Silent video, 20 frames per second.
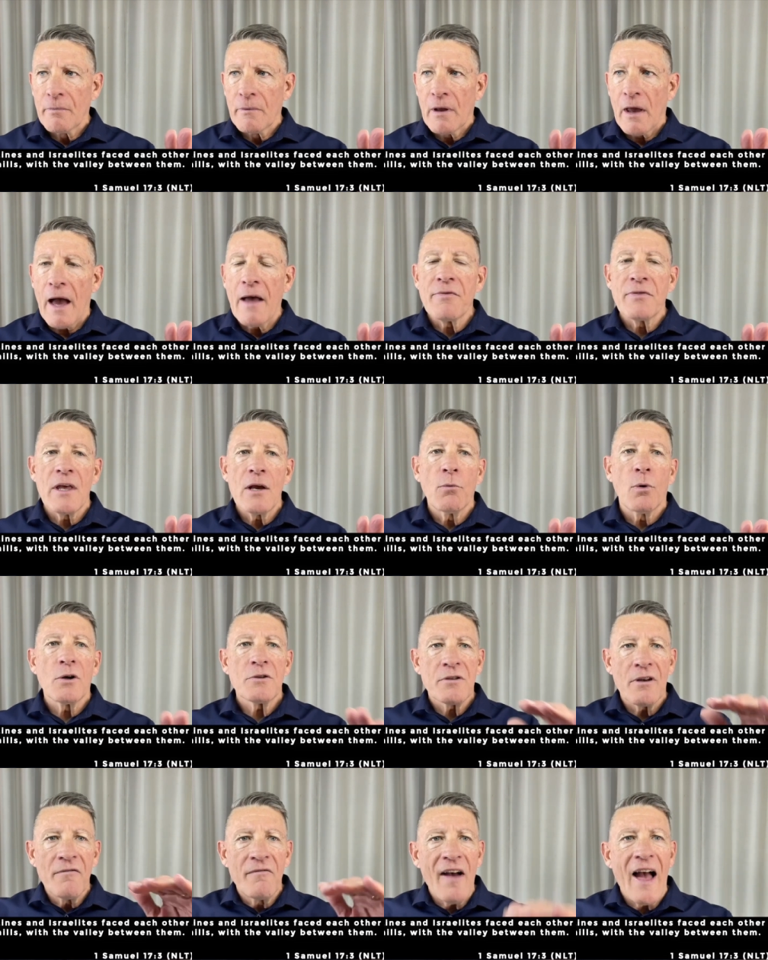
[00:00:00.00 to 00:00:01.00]
and there
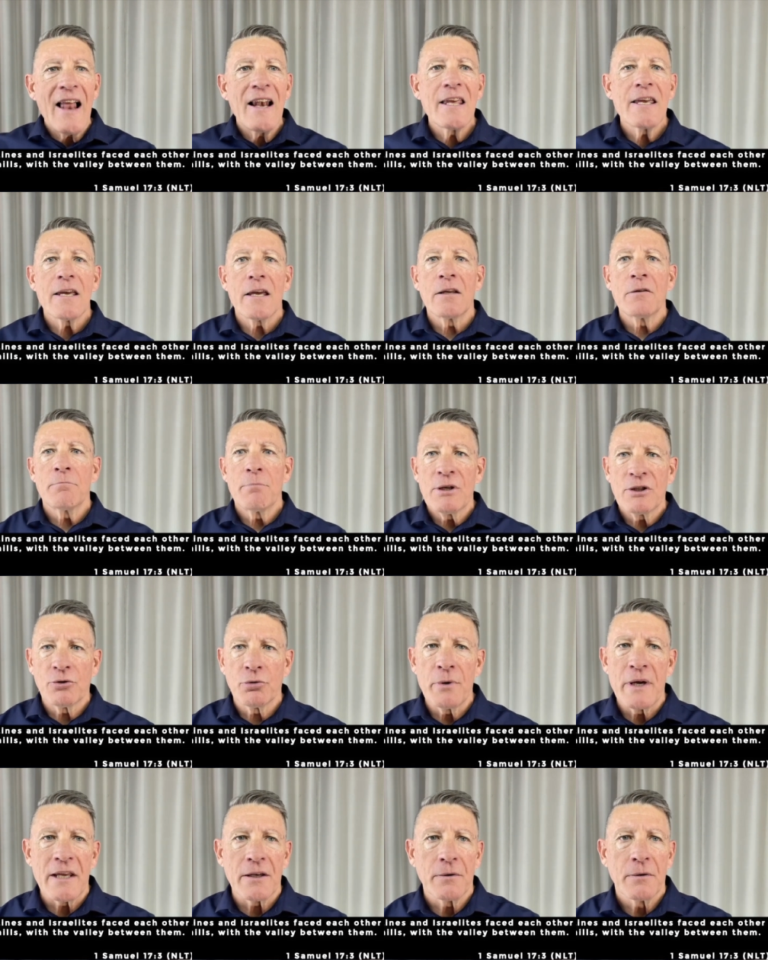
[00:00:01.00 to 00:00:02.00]
was a valley in
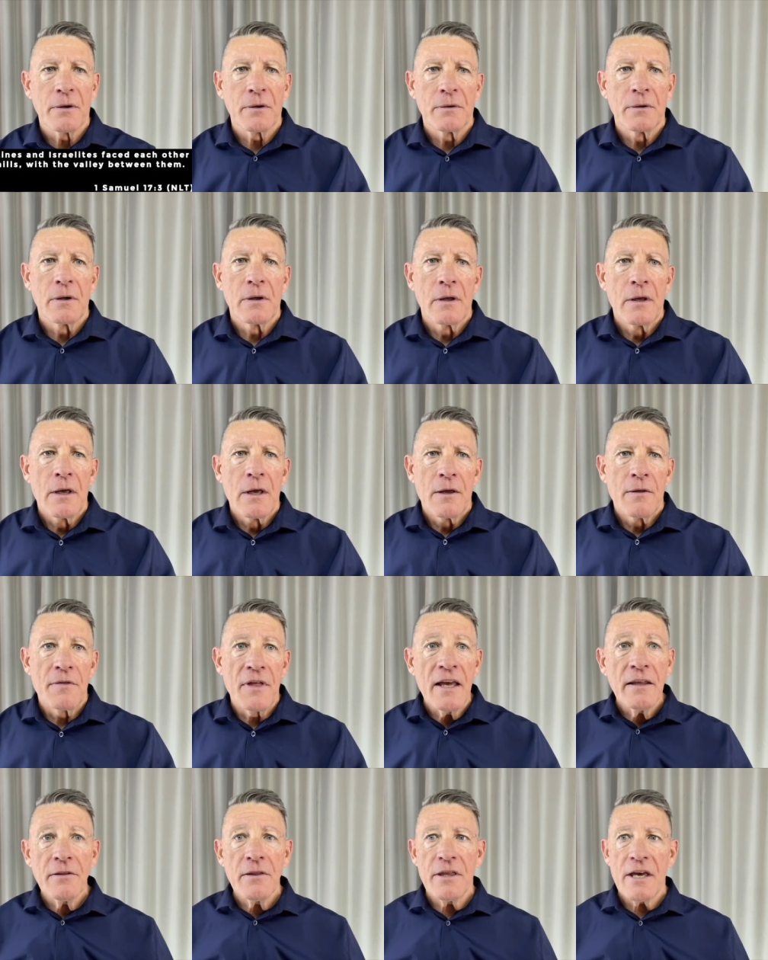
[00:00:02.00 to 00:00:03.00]
between.
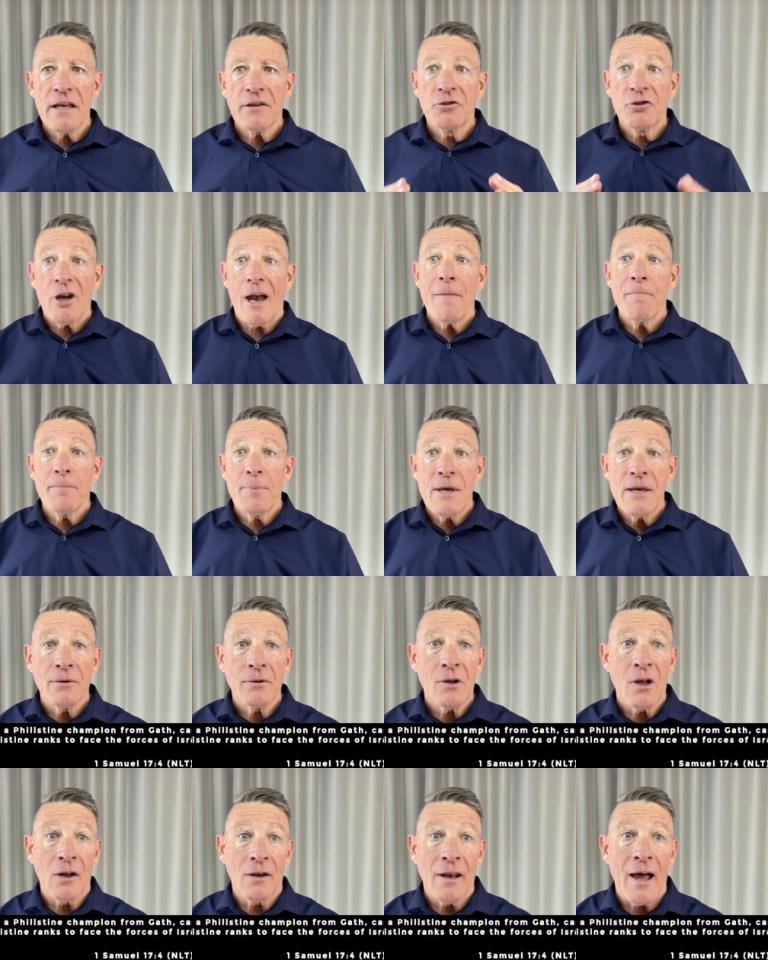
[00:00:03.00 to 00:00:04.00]
Then their
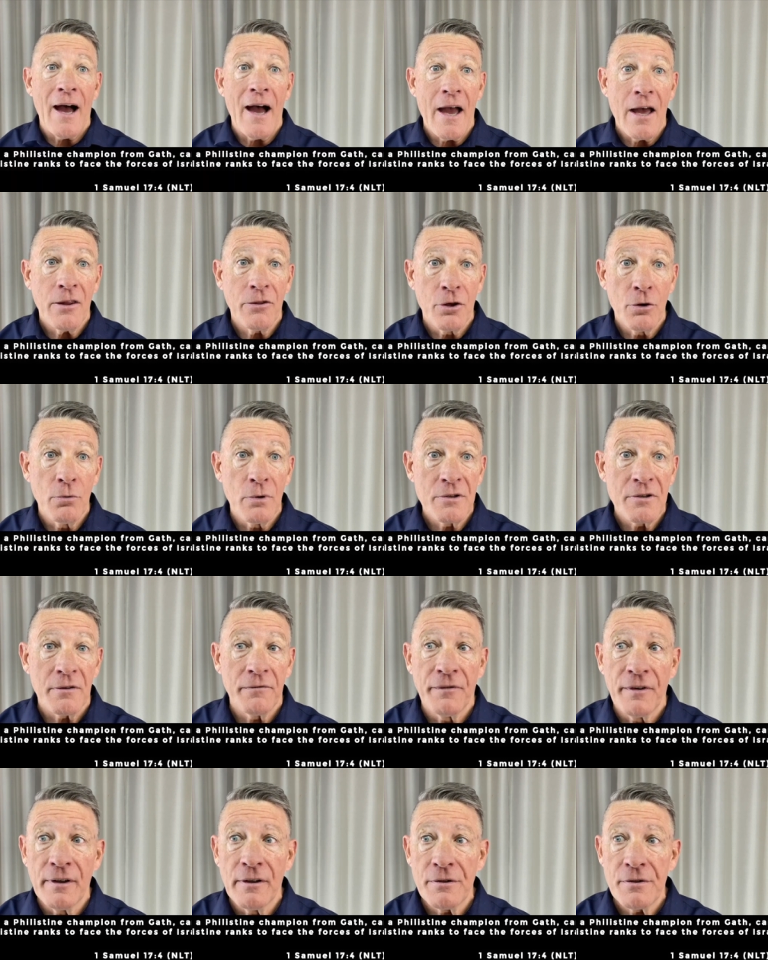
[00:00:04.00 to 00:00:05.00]
champion Goliath, who was a
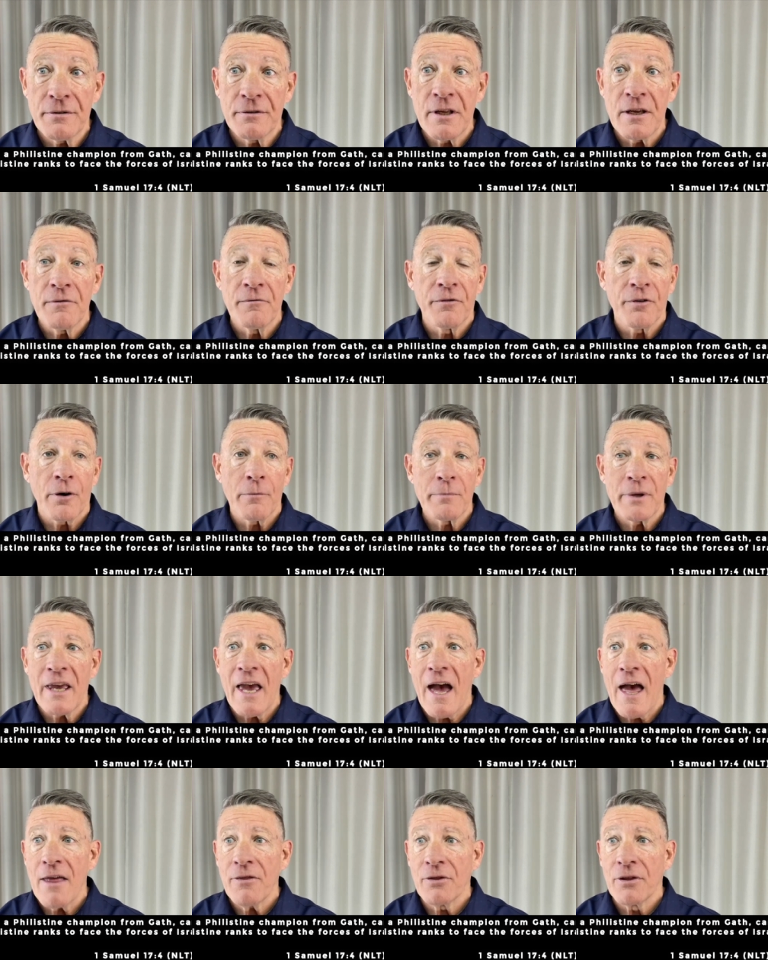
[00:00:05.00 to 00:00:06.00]
Philistine from
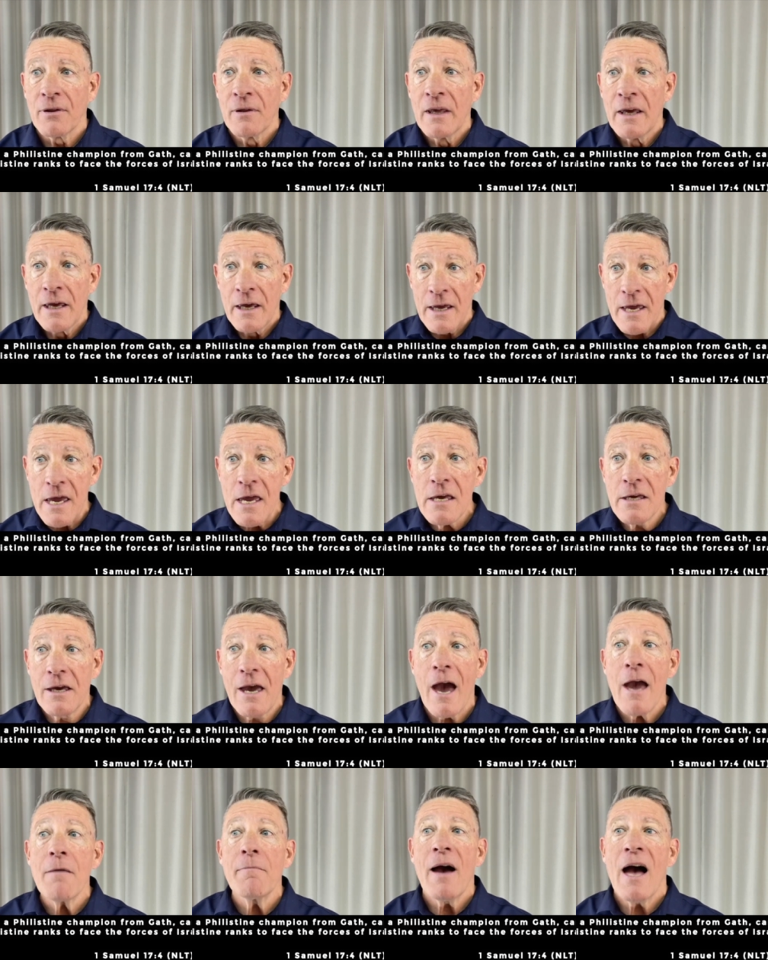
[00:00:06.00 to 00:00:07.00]
Gath, he
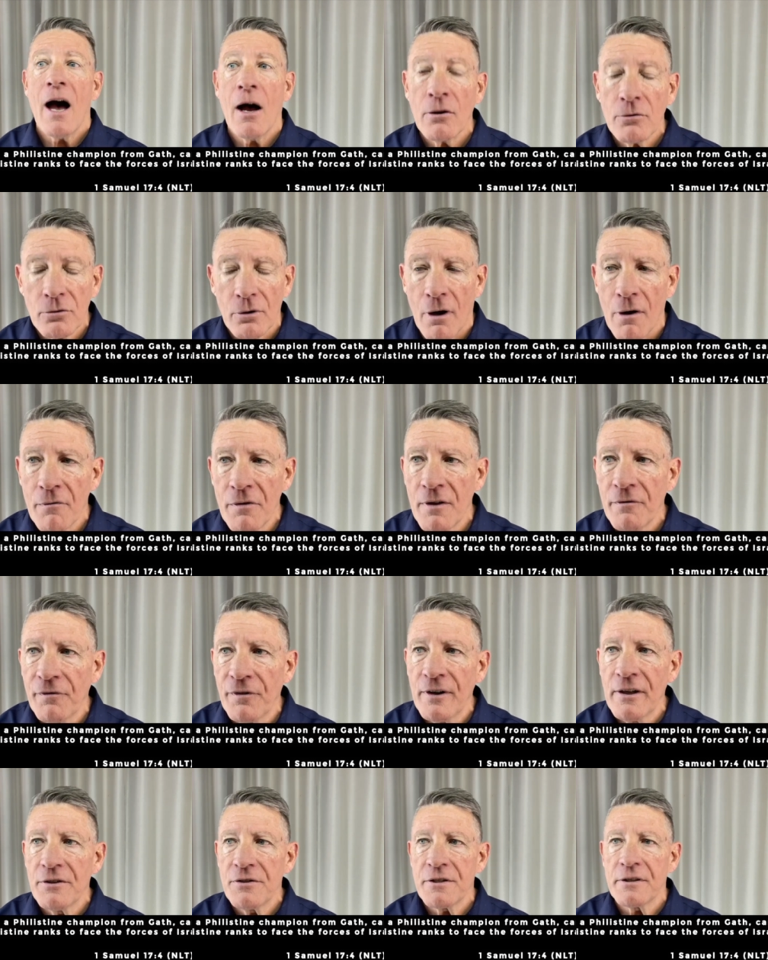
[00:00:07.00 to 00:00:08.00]
came out of the
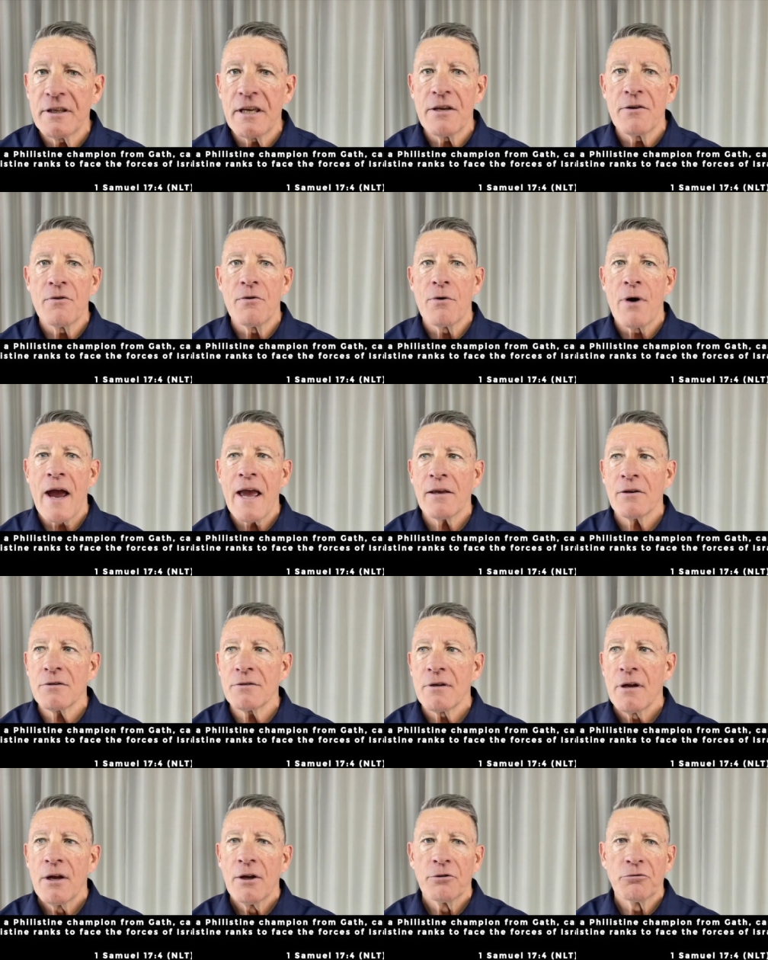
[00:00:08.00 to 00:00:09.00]
Philistine
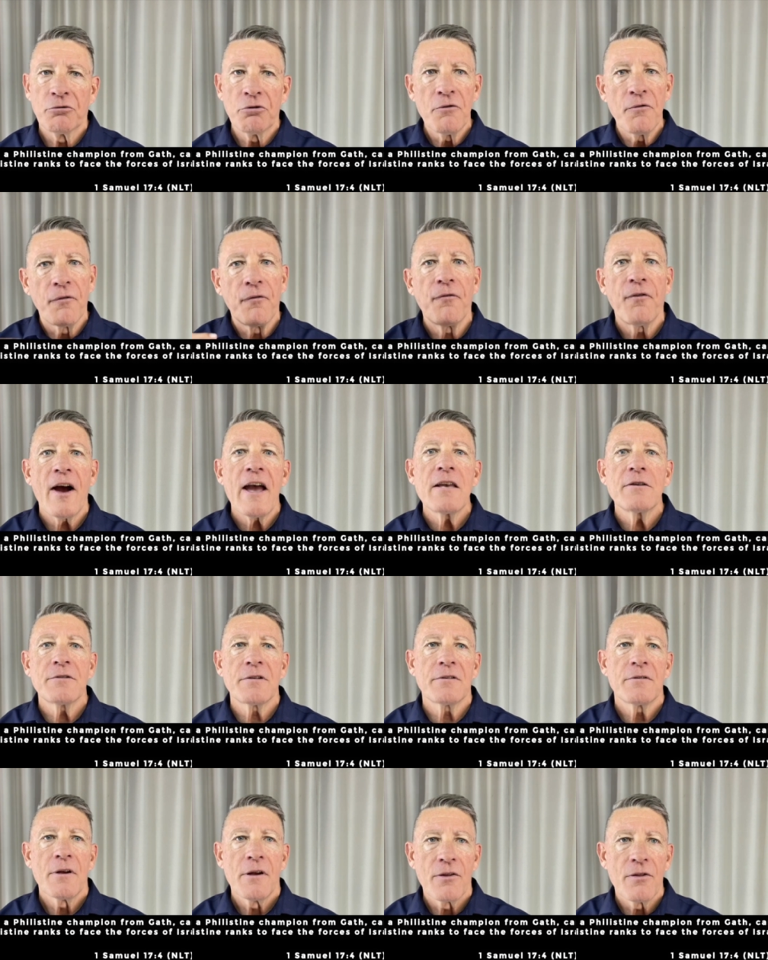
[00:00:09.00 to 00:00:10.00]
ranks to
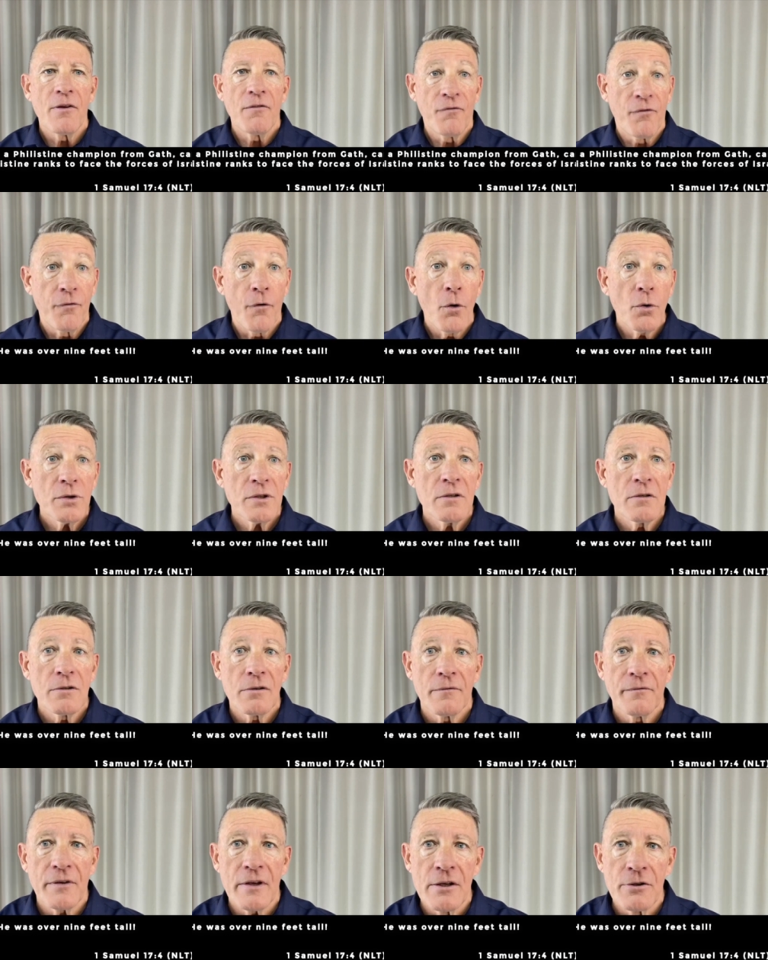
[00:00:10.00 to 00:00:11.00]
face the forces
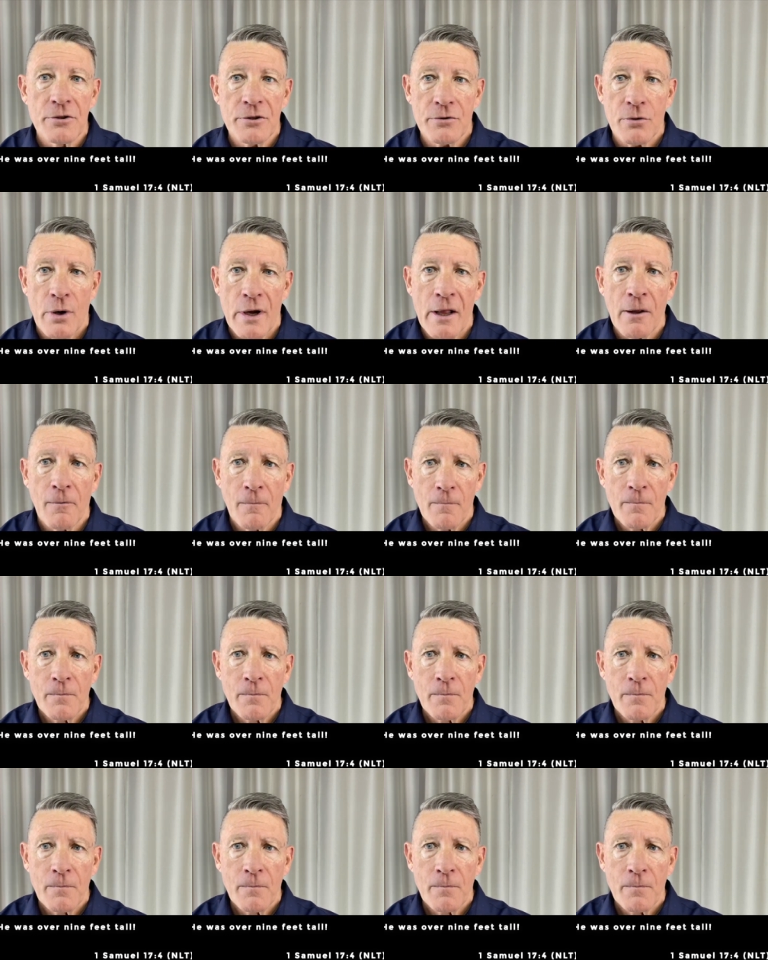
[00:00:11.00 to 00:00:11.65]
of Israel.